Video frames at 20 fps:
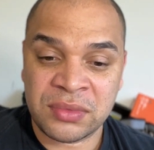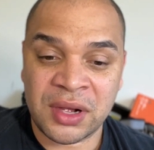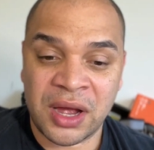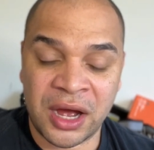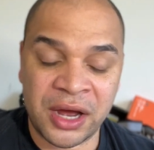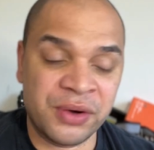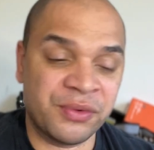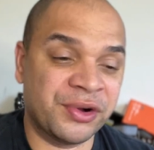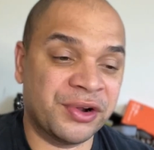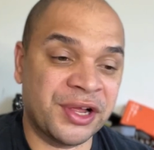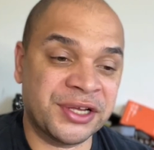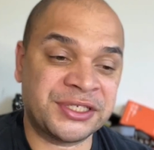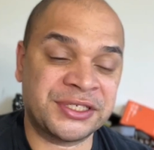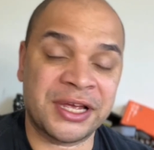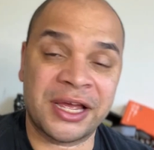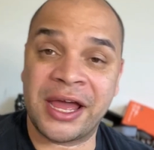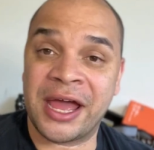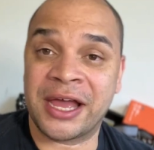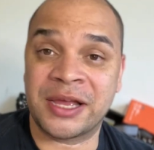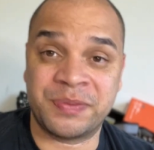
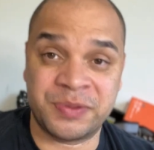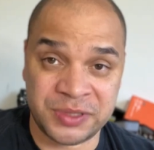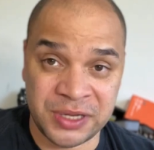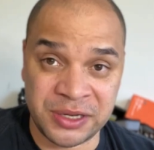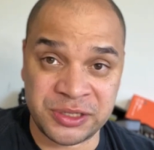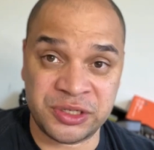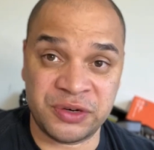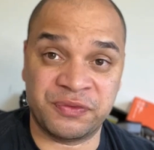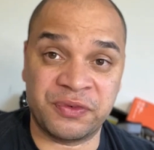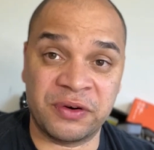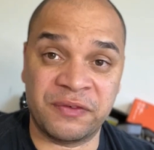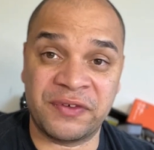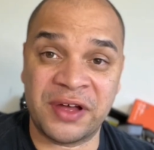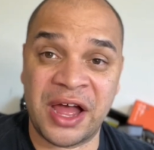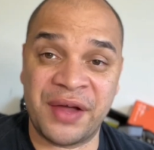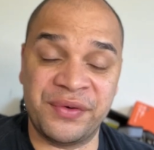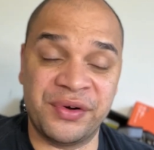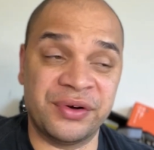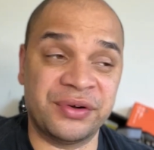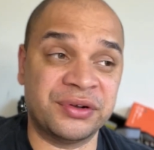unrealistic expectation for a
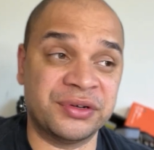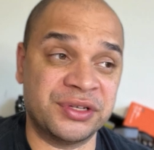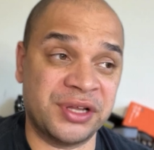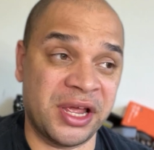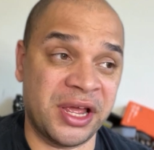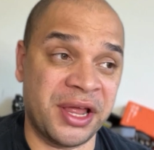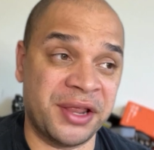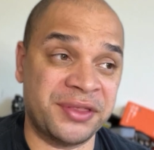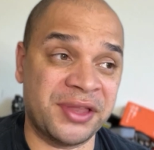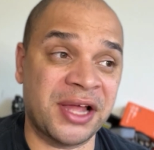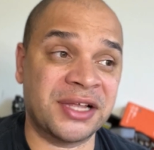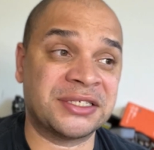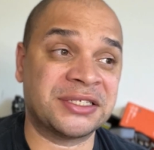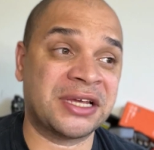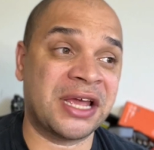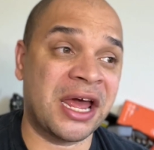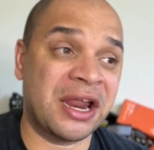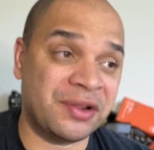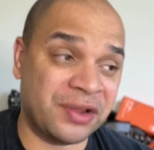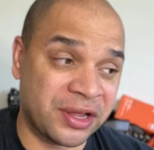5-year-old, and that's
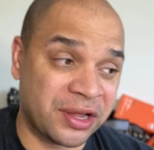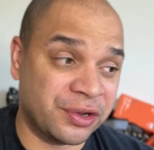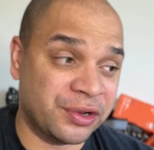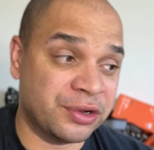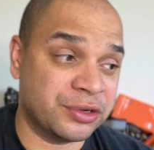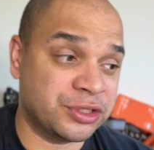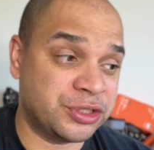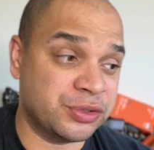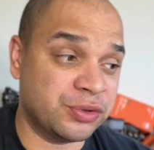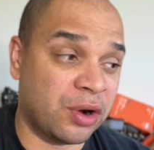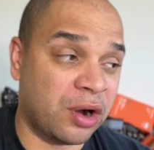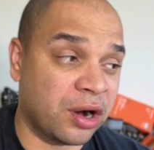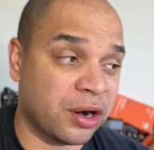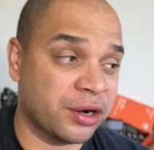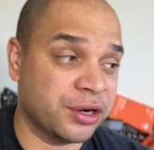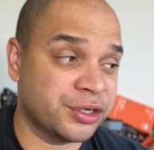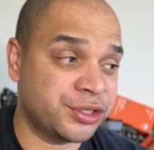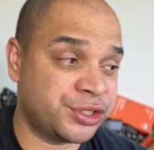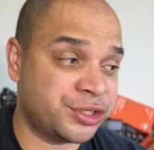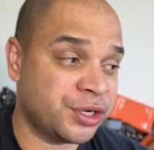kind of like a little too
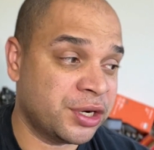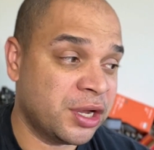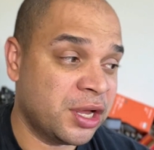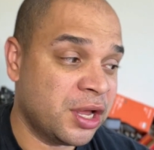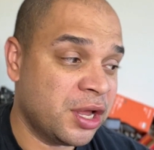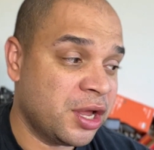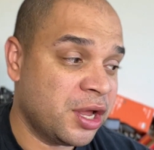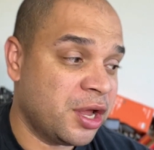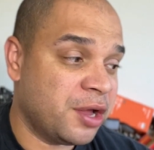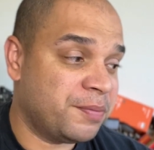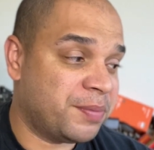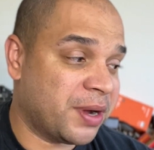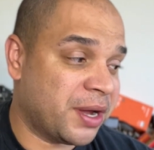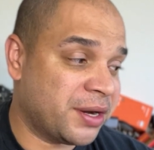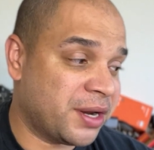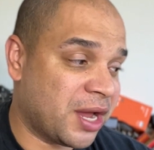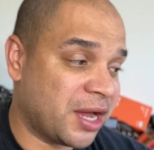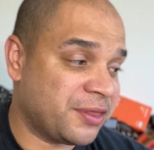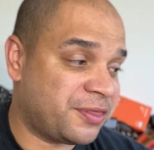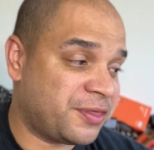harsh. But
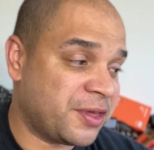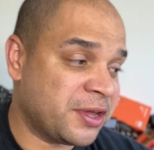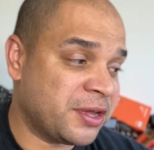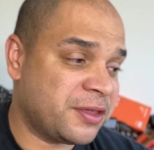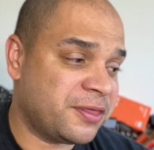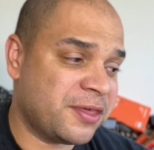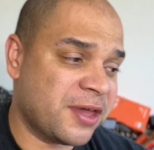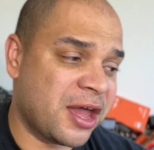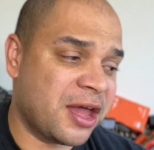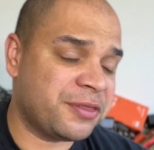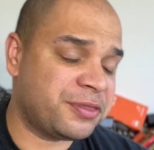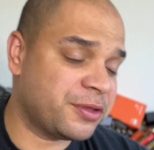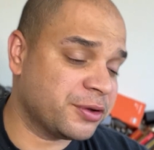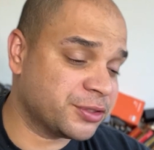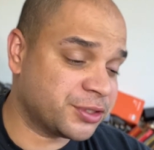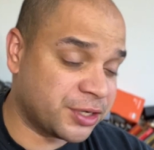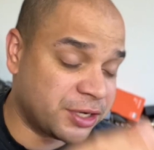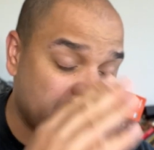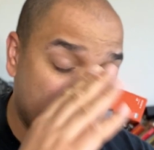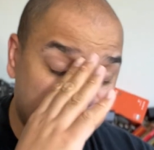I think that there's
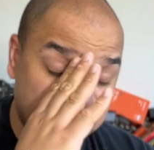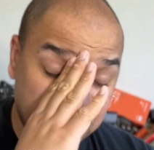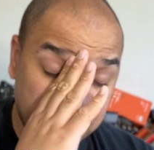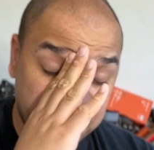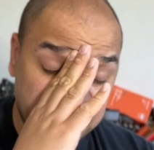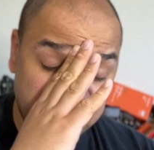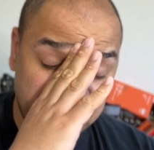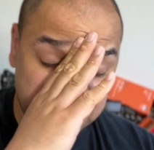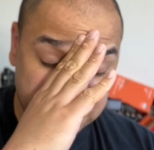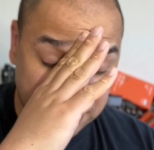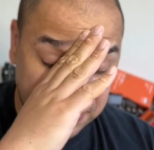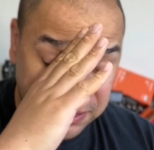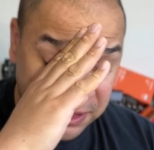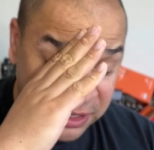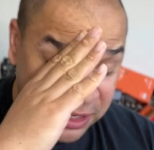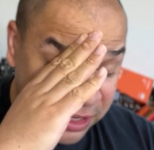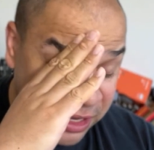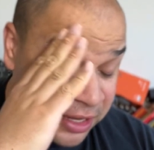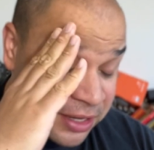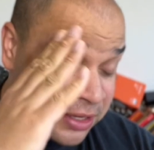a couple of things. I think,
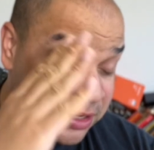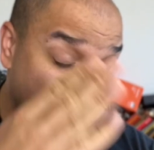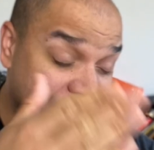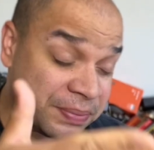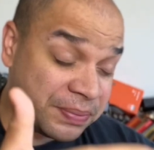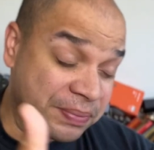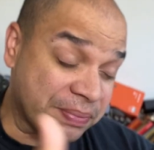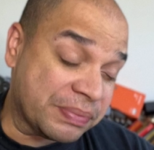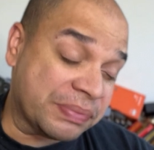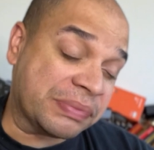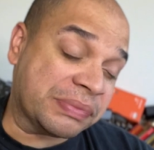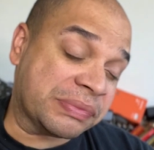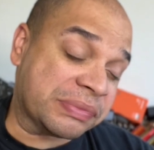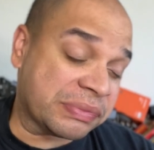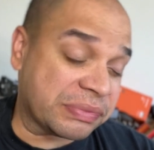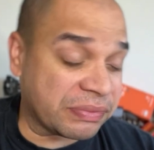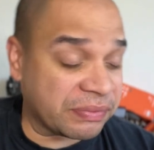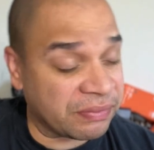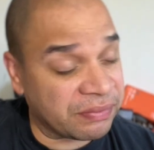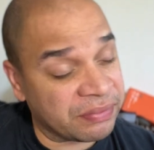like,
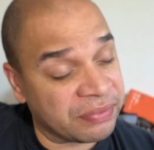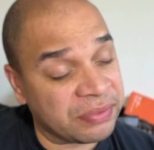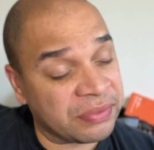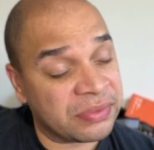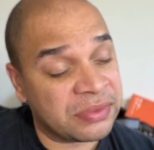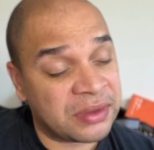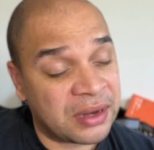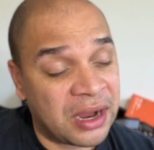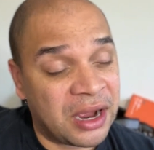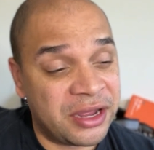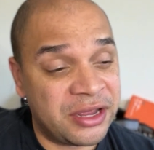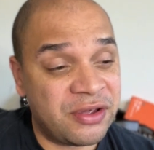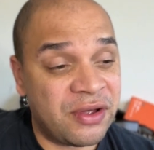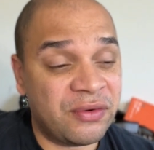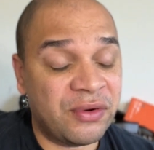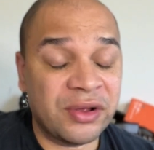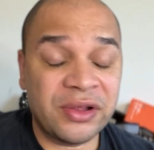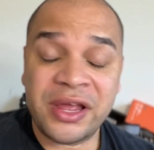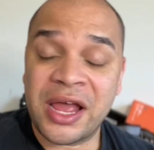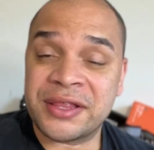you
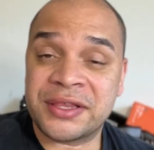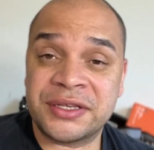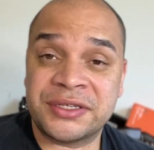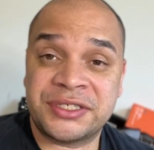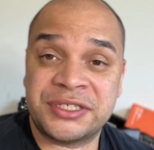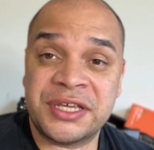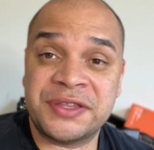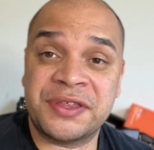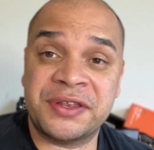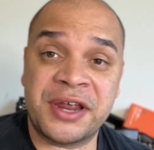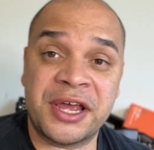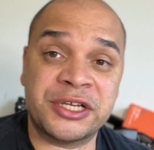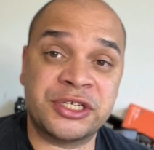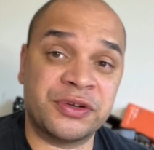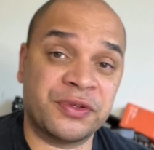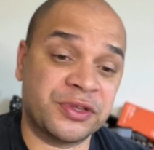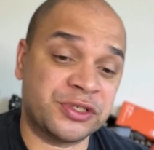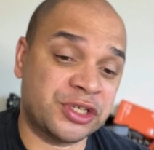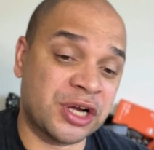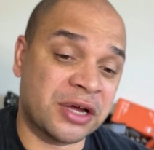really have to see the nature
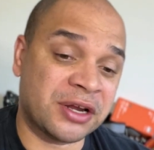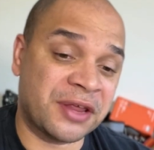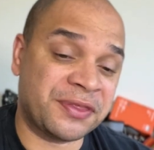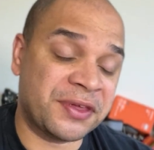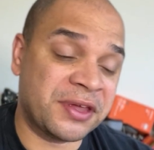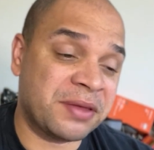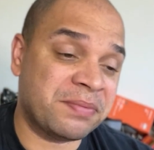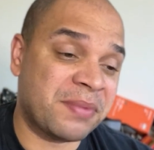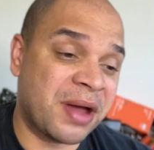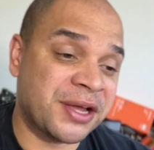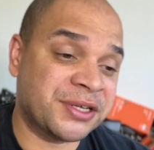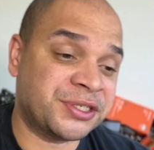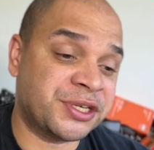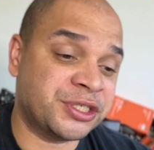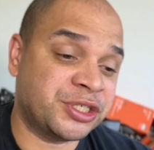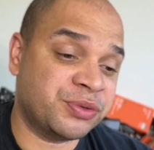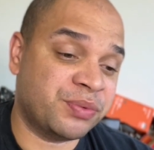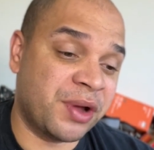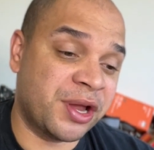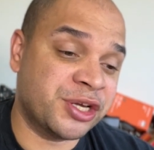of the child. I think in my
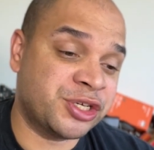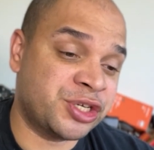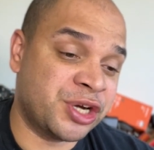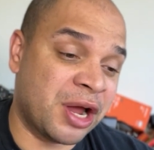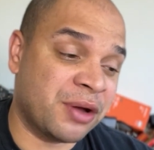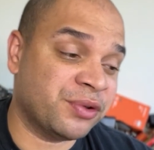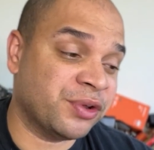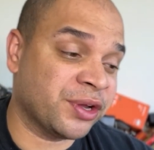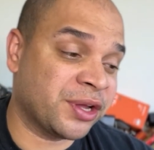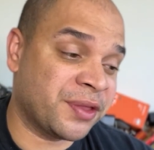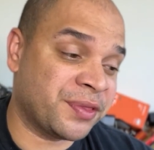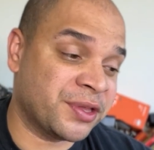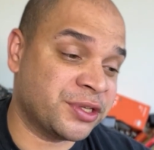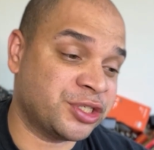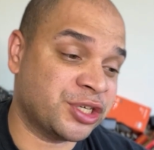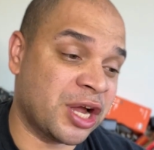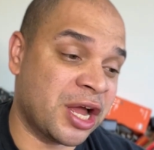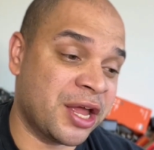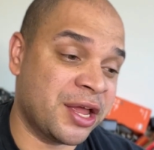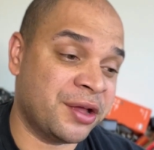situation, I would look at the
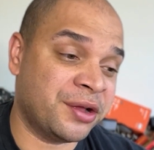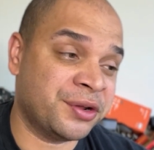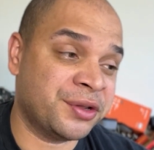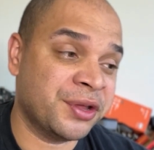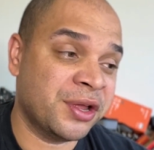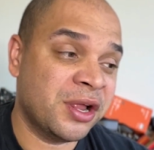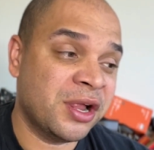child